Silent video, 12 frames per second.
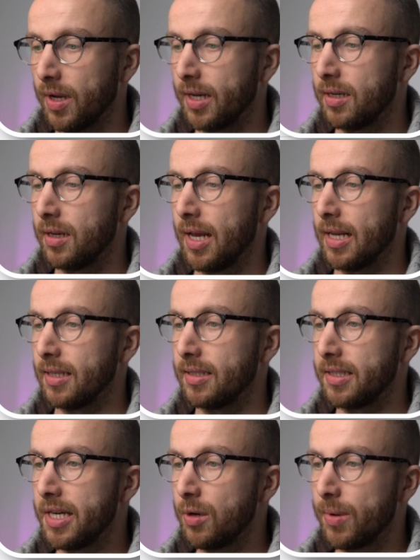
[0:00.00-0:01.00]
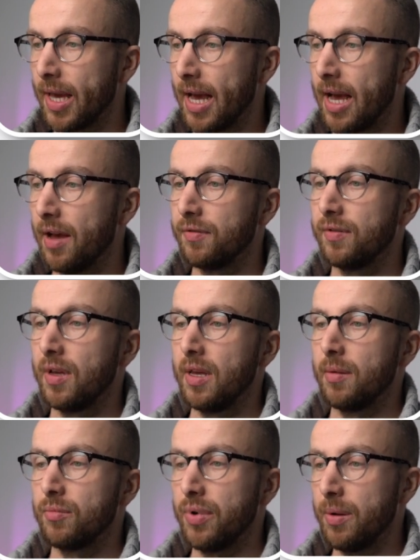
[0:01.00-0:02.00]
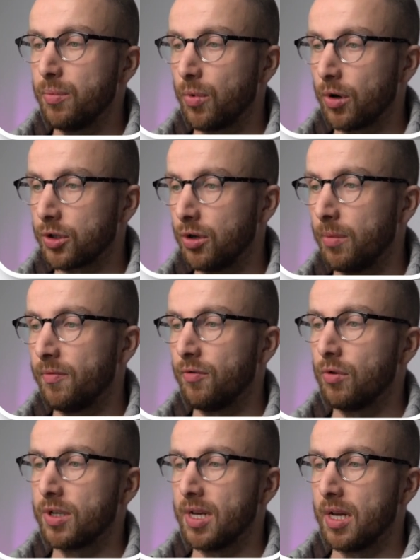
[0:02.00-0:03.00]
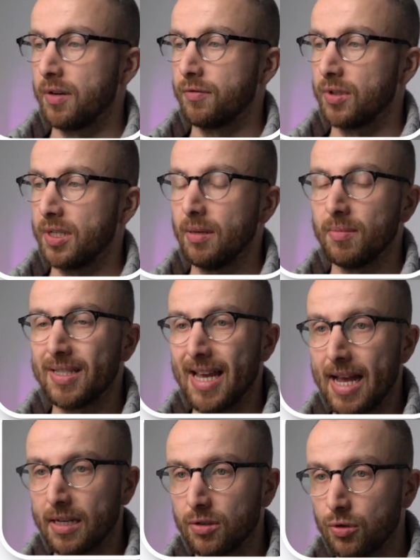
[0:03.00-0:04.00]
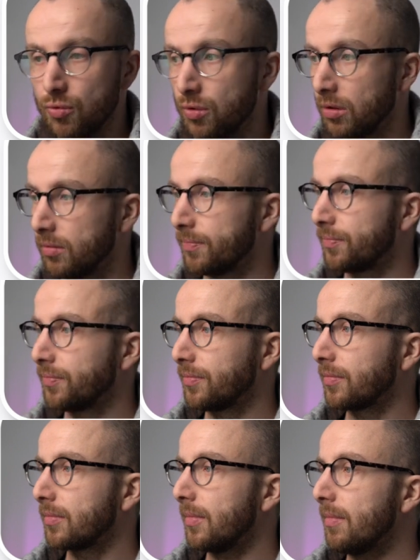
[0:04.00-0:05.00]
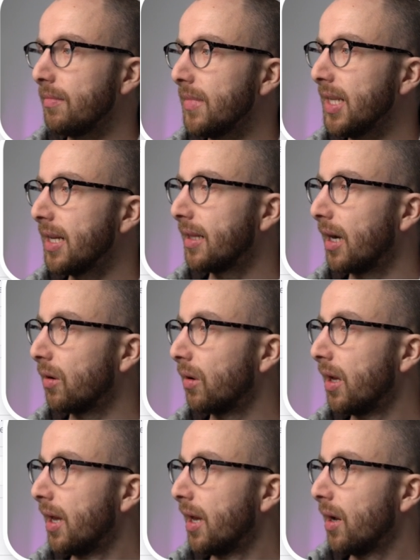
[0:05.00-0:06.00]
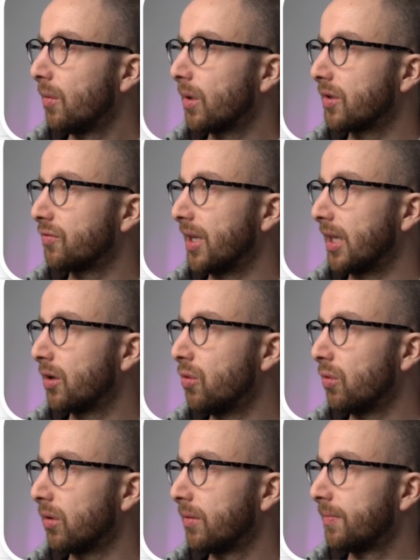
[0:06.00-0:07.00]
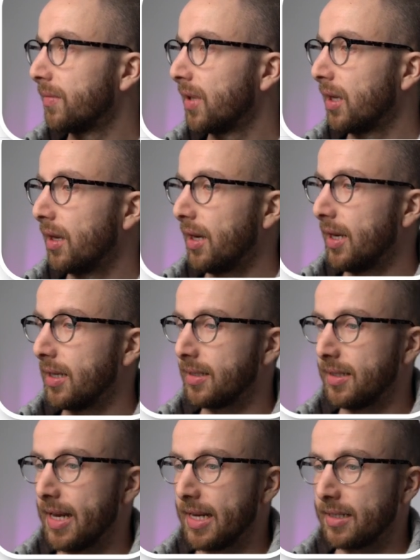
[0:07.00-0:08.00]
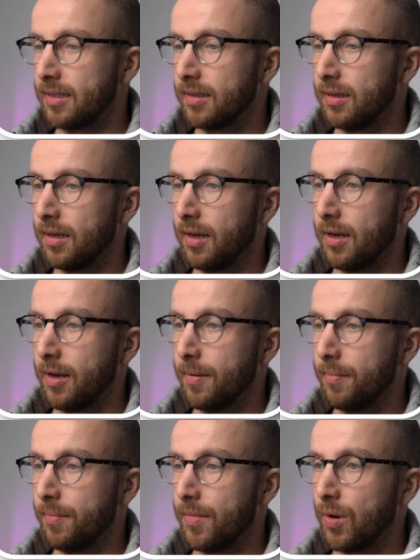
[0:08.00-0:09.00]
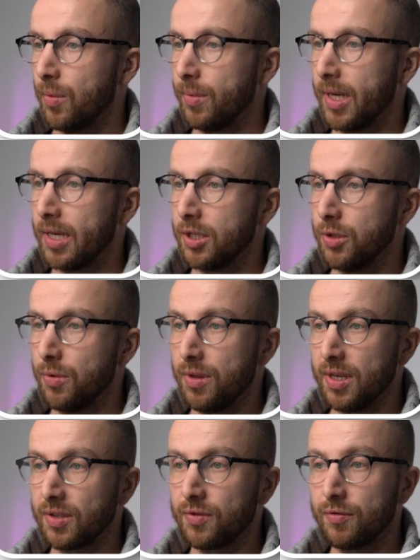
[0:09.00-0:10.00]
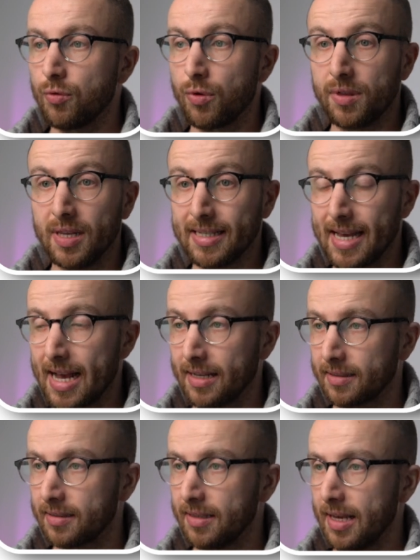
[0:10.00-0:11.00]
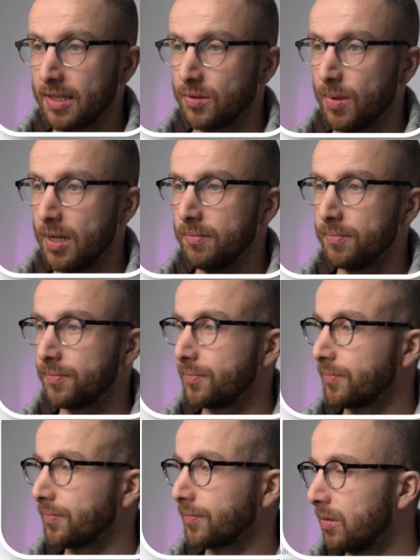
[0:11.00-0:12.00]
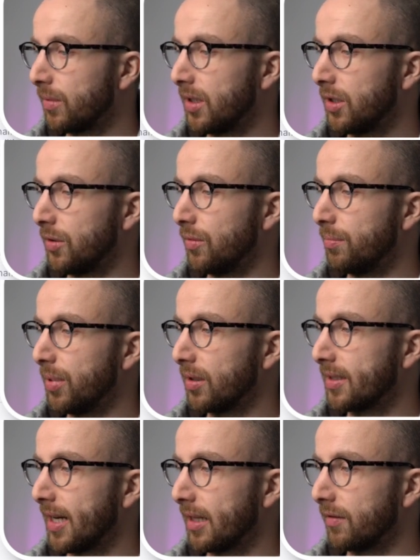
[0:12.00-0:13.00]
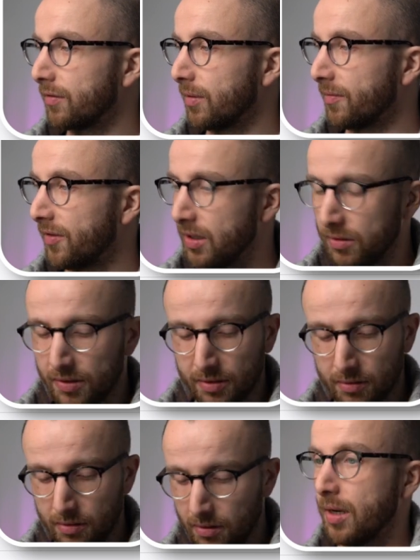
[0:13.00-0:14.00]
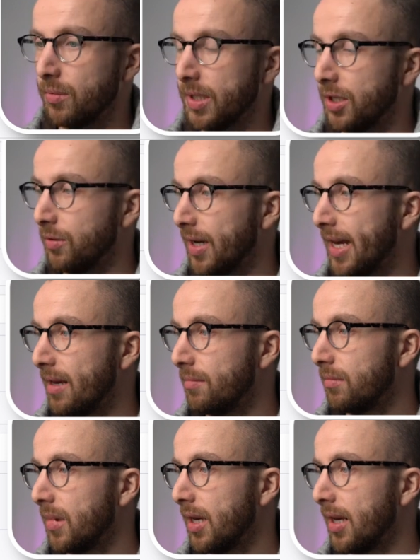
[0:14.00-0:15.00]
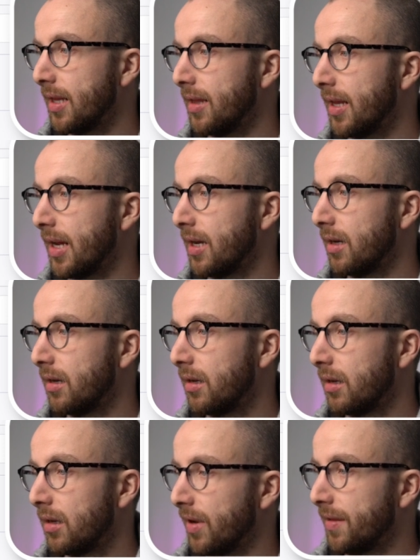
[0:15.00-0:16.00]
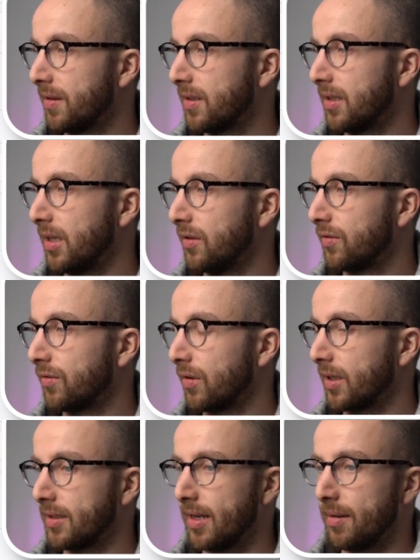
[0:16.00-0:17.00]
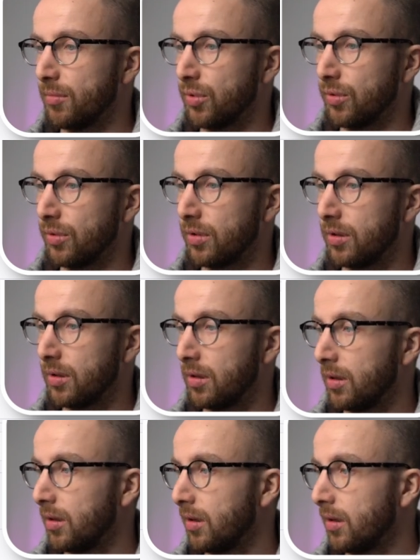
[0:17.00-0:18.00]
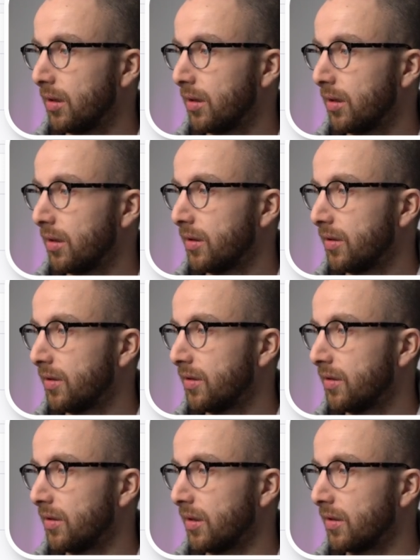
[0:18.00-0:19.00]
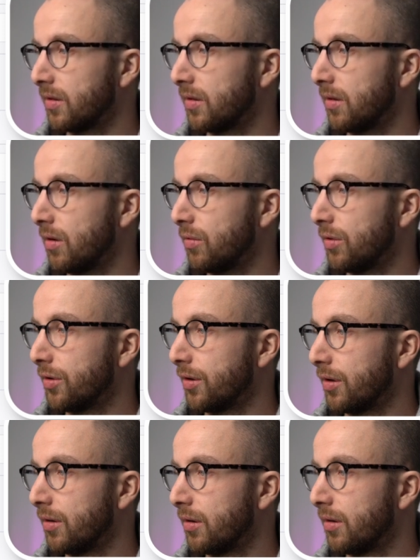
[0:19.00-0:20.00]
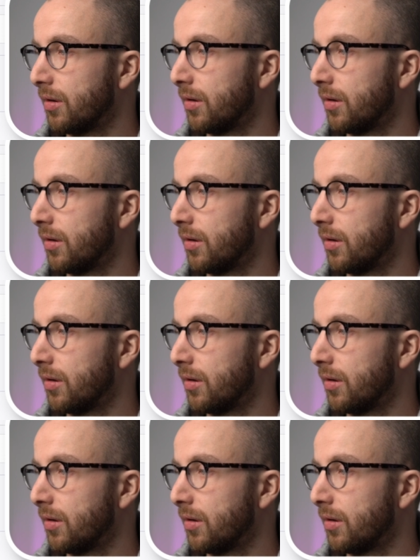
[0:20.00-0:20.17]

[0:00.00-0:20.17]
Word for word: right? And here we have prep workshop for Tana for teams at Google. Now, what's really cool is that um, we can do this for the tasks as well. So we do build title from fields and we do name and then parentheses, for example, sys owner.